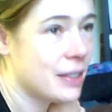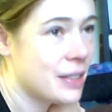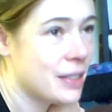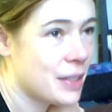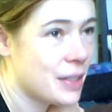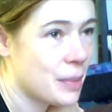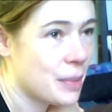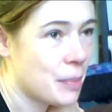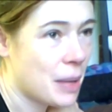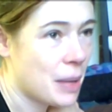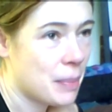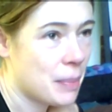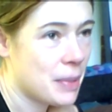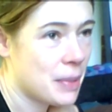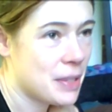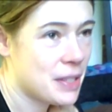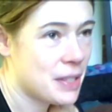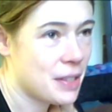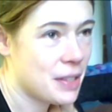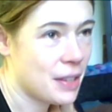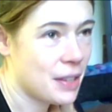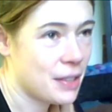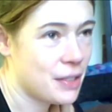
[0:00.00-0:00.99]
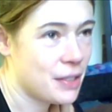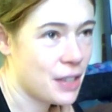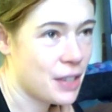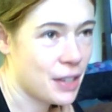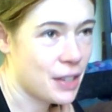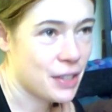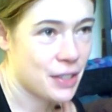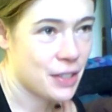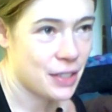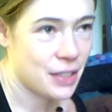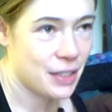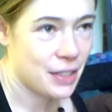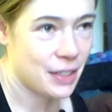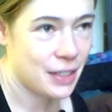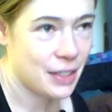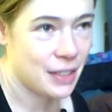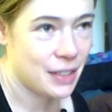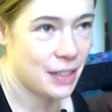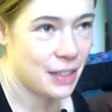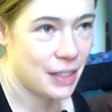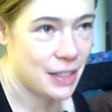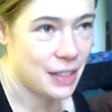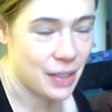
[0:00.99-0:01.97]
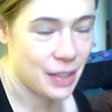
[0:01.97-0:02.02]
so maybe it's not just the
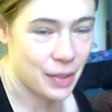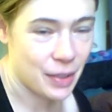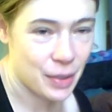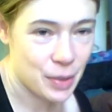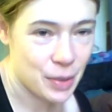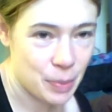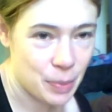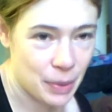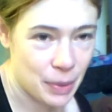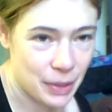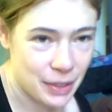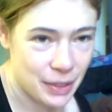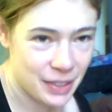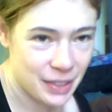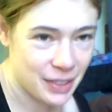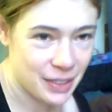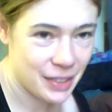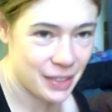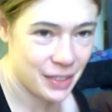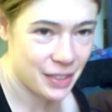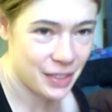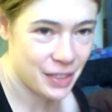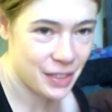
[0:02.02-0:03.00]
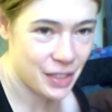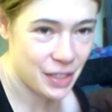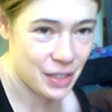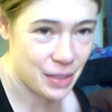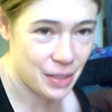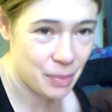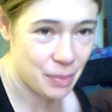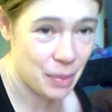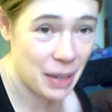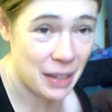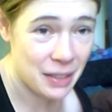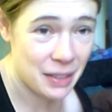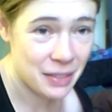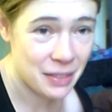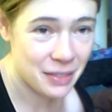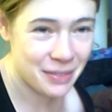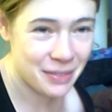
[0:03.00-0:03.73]
detox, but just me.